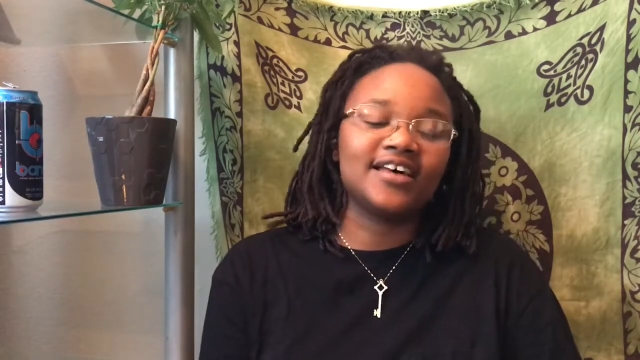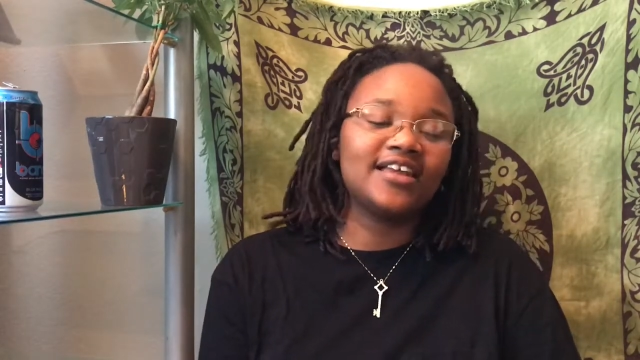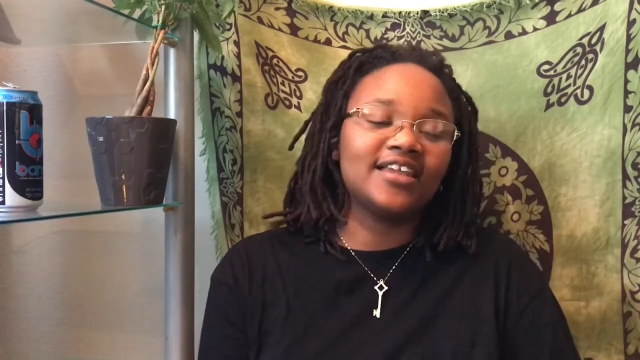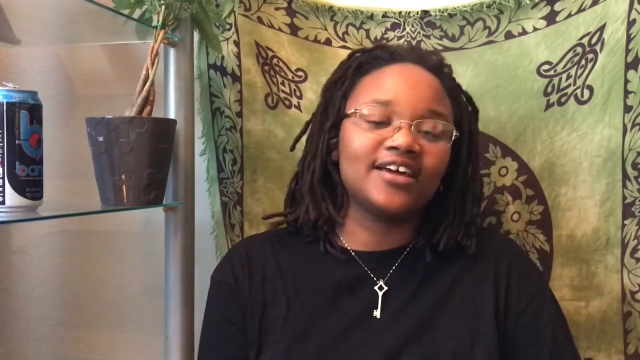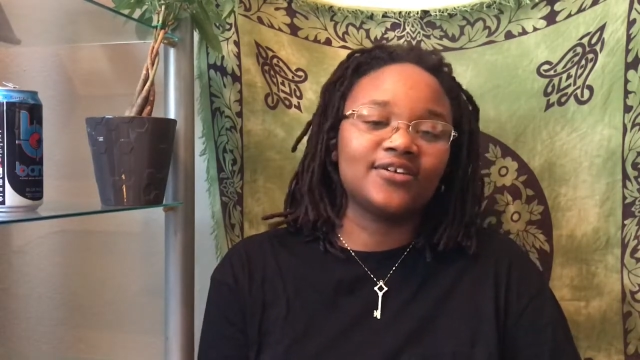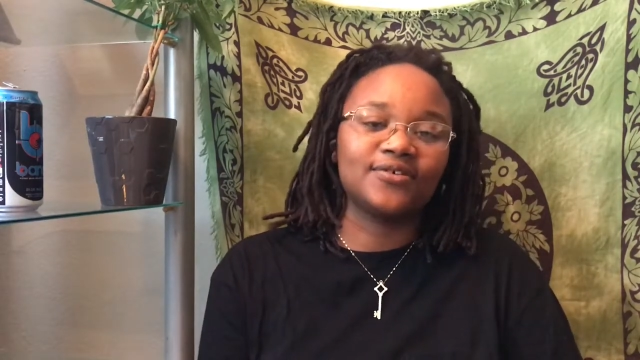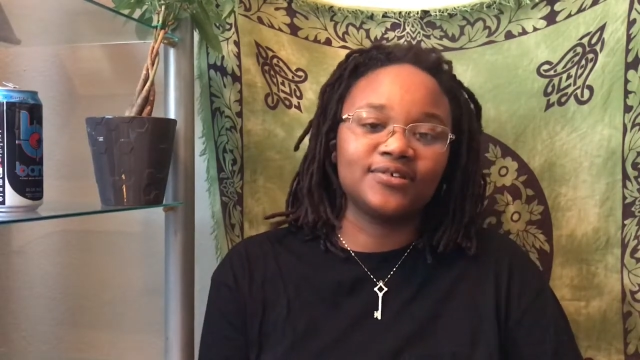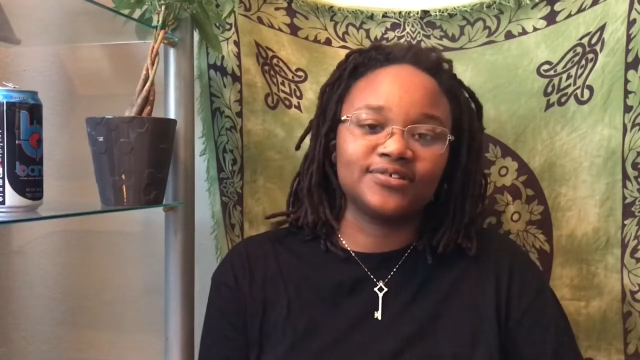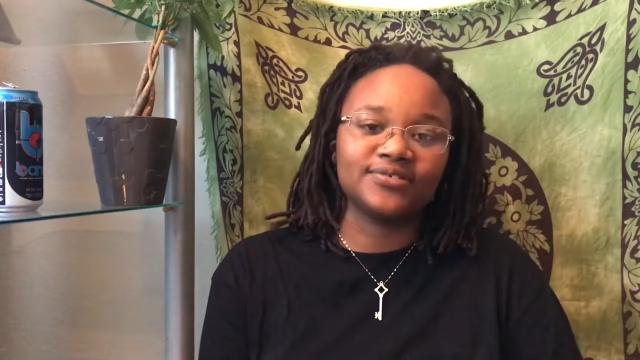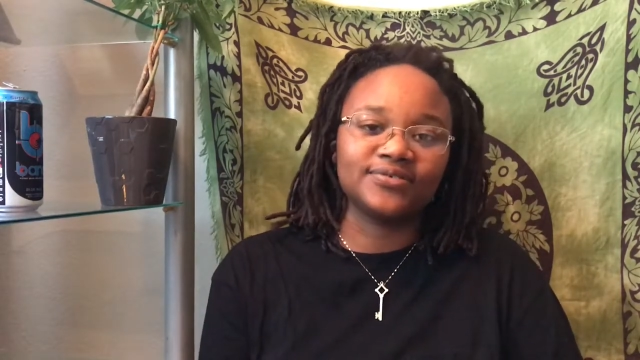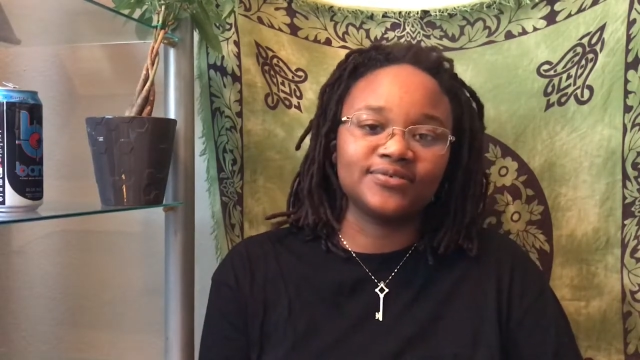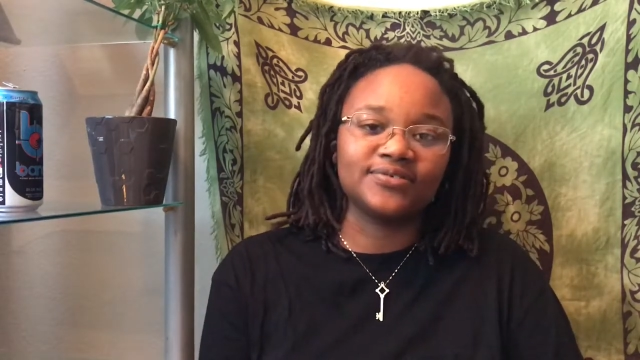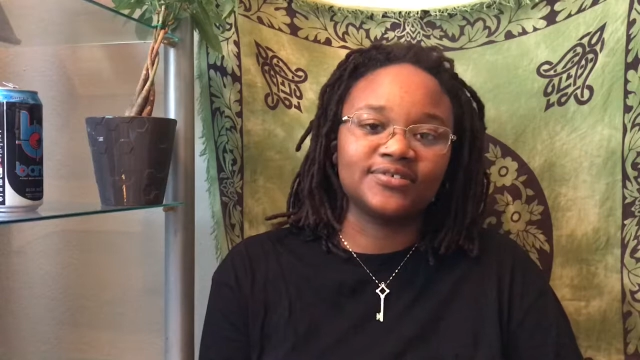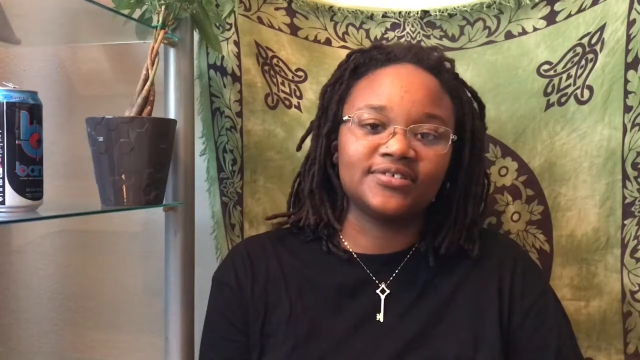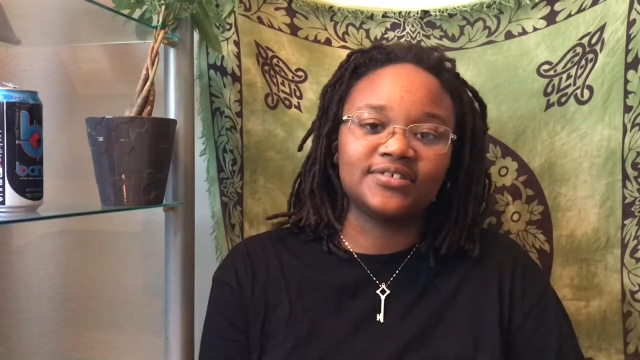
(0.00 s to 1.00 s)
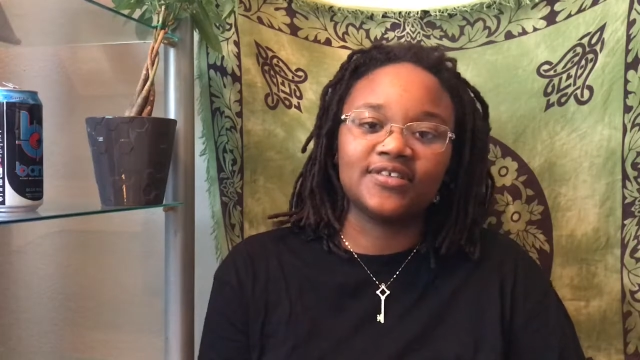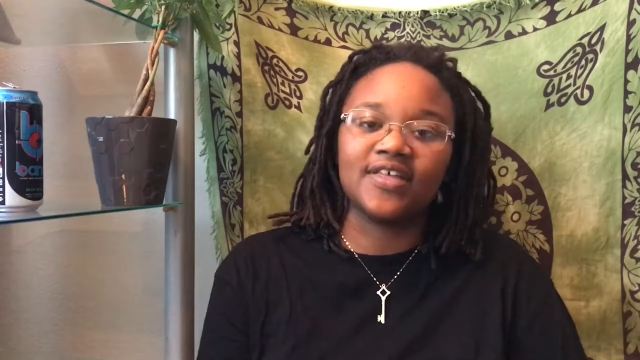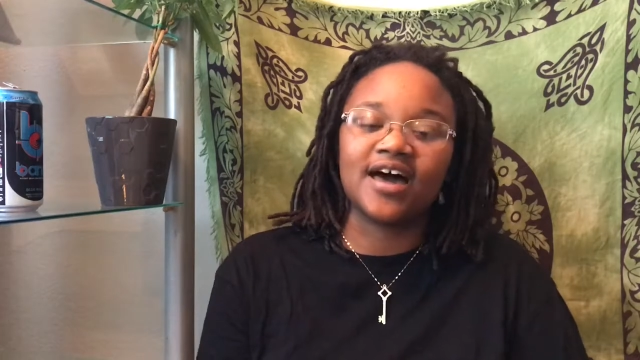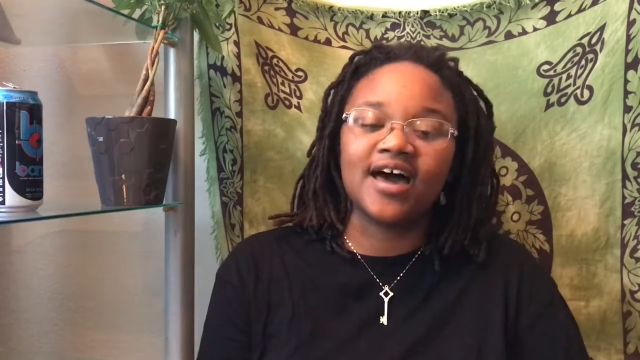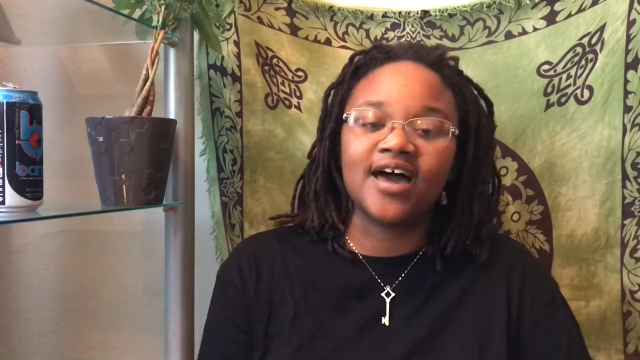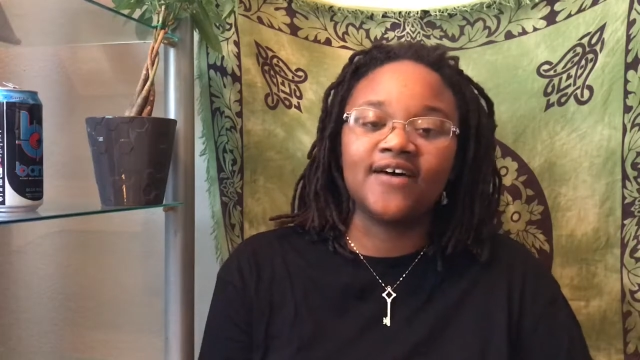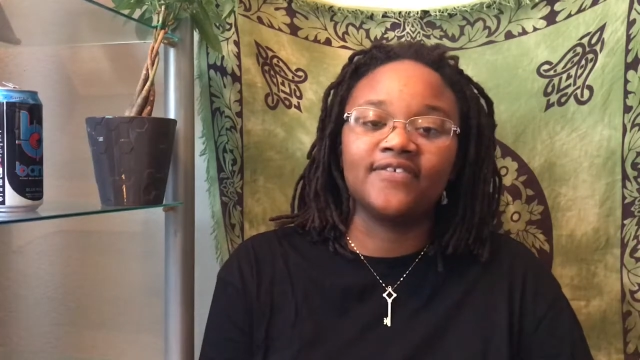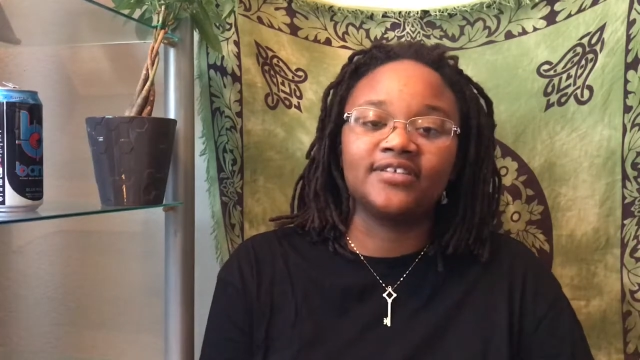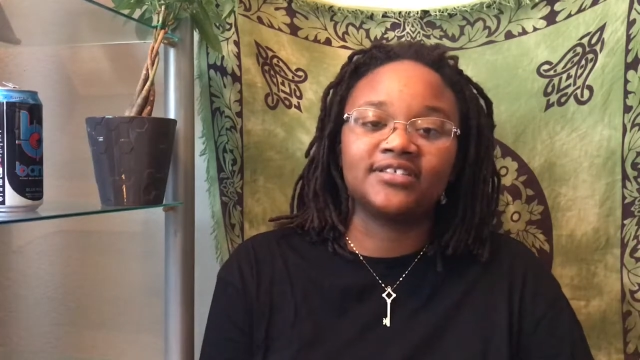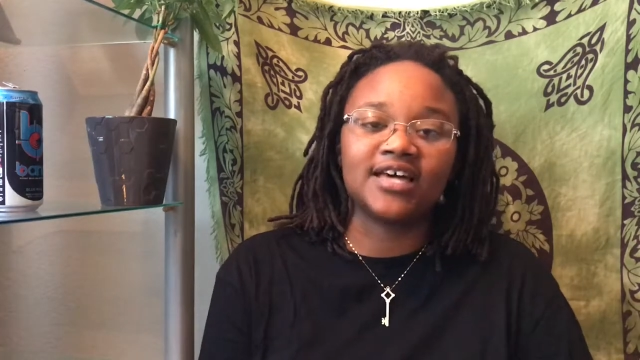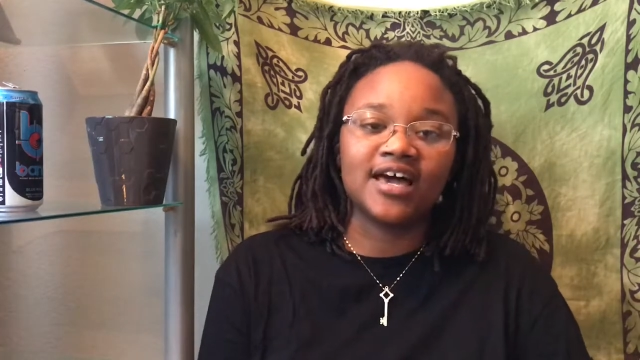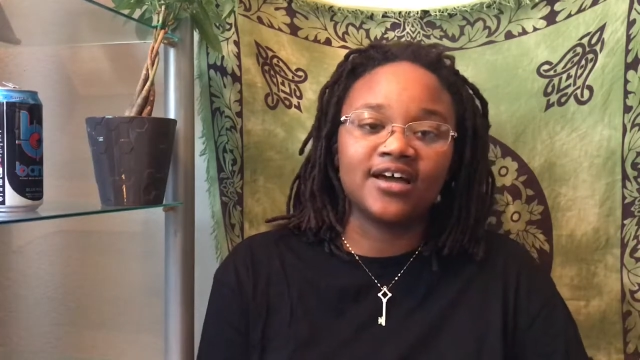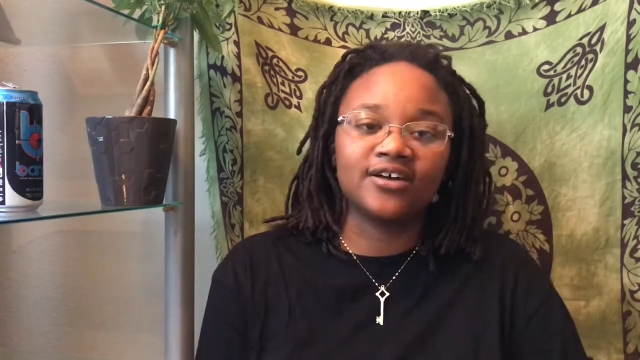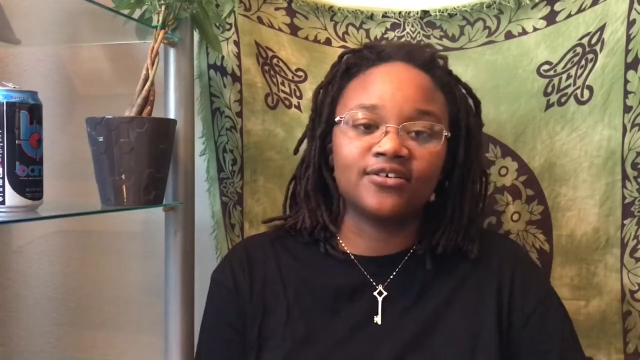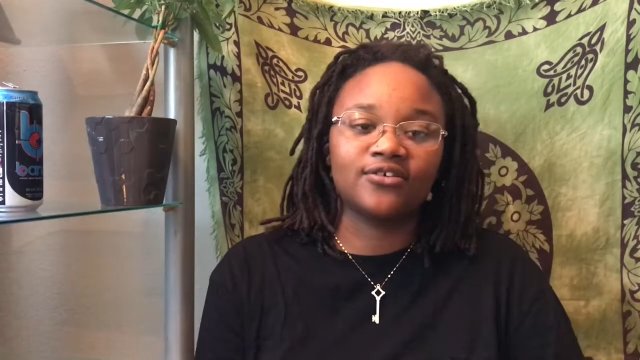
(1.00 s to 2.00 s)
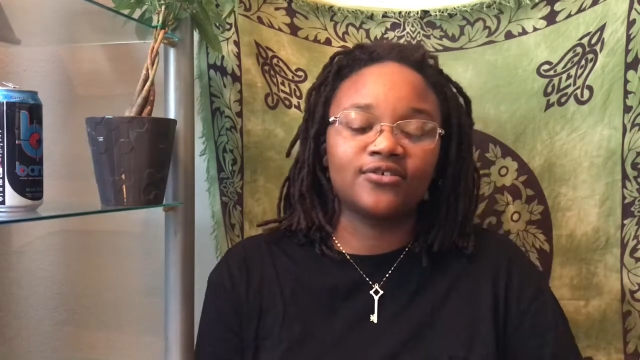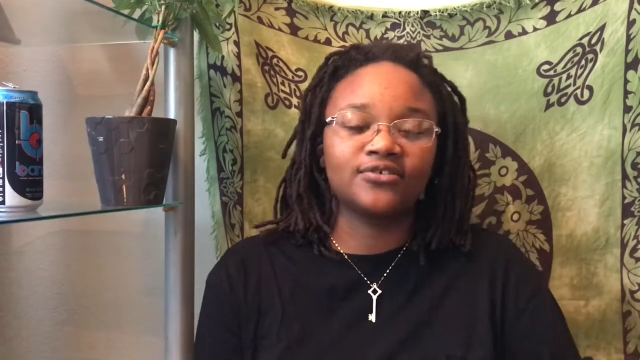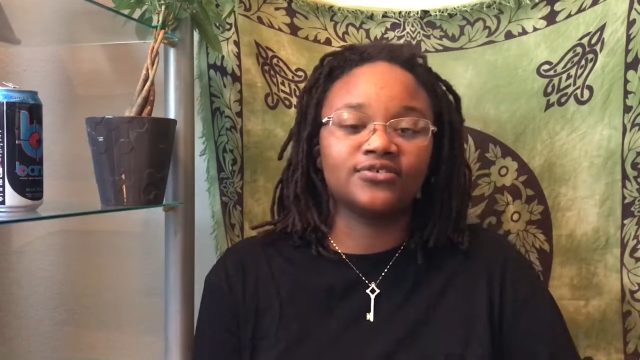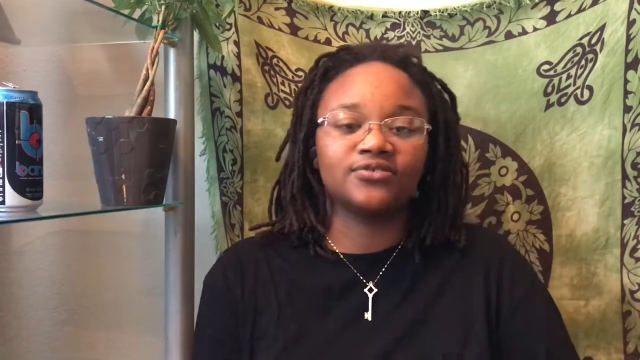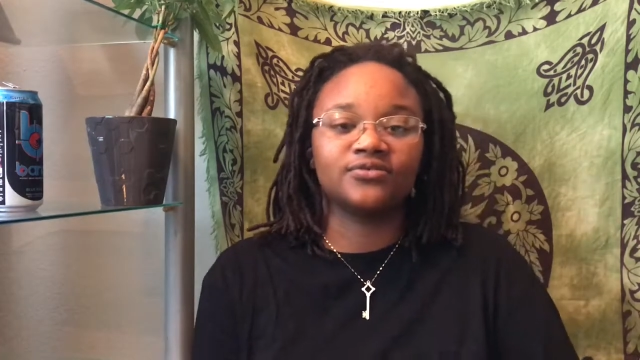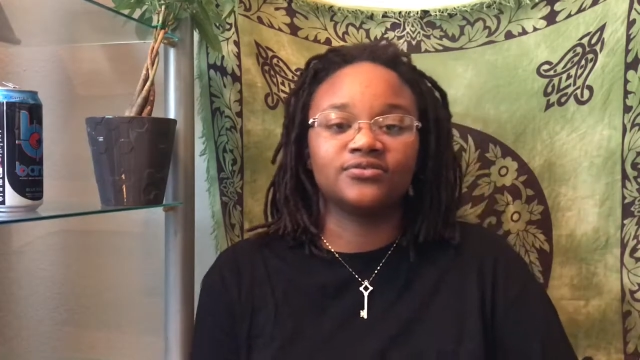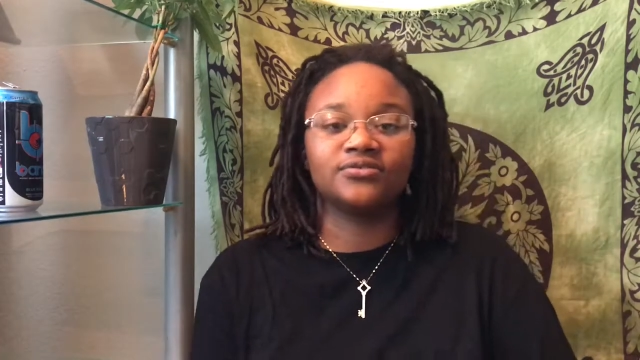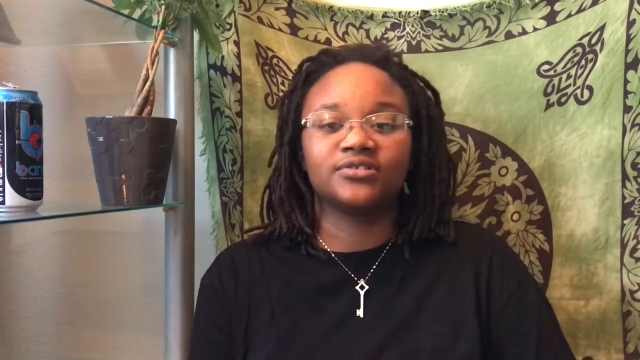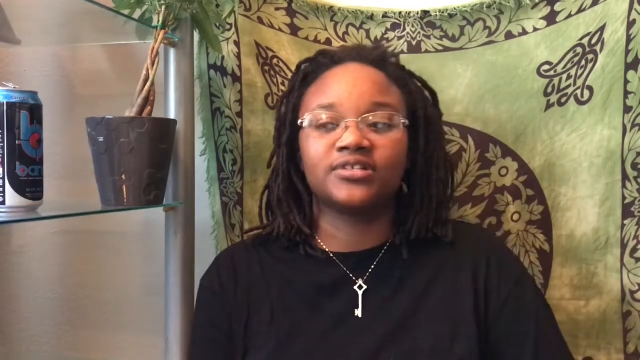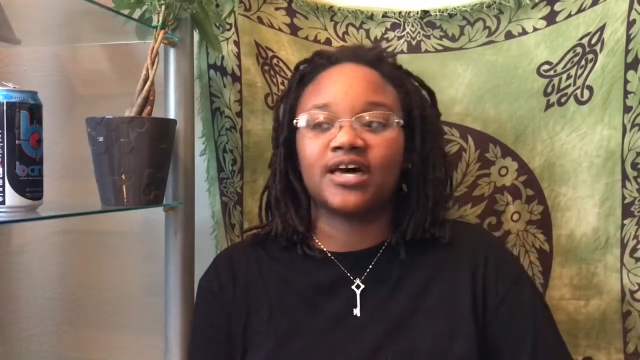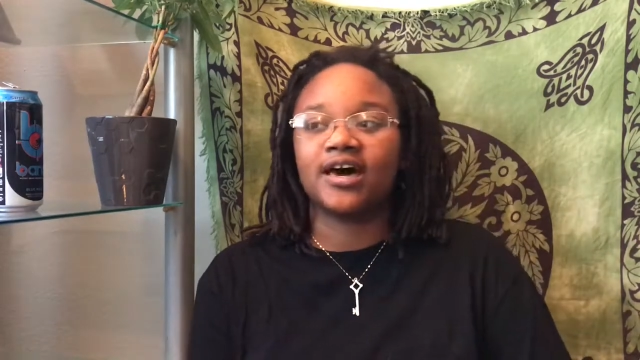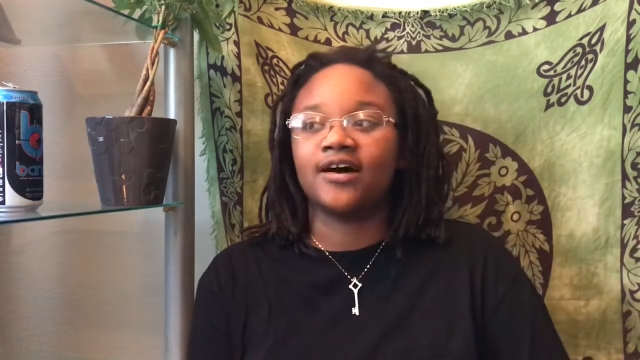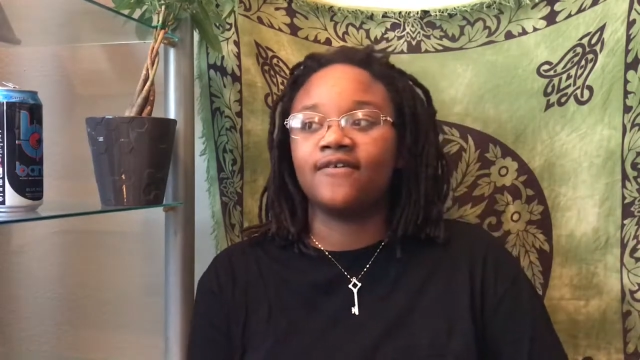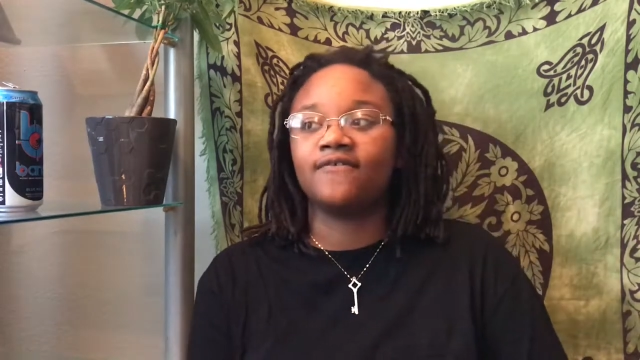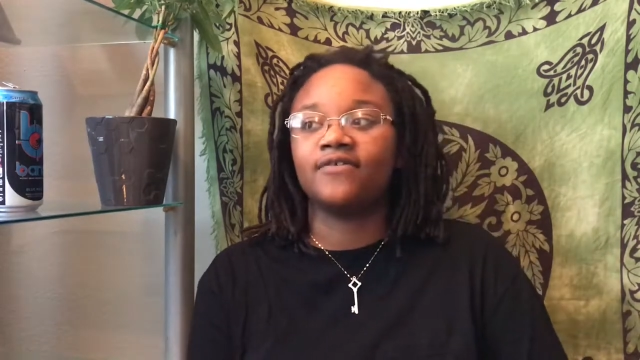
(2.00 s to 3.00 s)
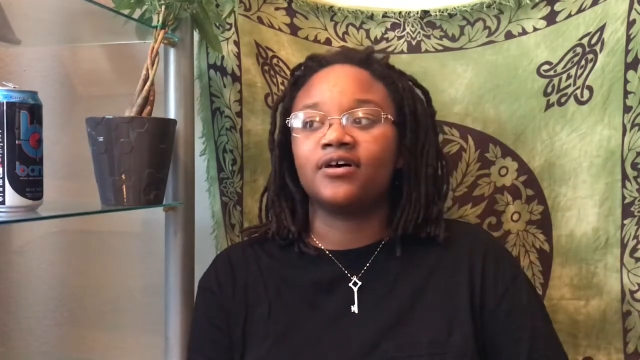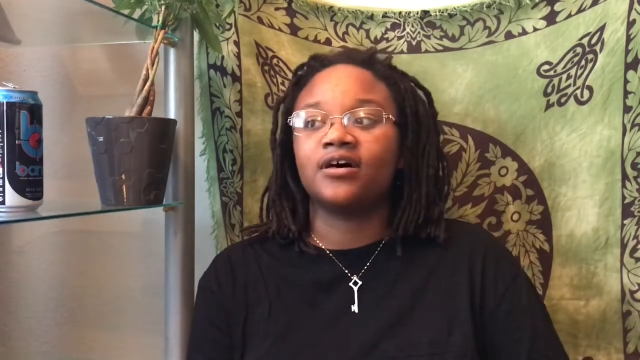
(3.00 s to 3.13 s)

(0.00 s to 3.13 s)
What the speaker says: like crystals. To the eye of the tiger, crystals have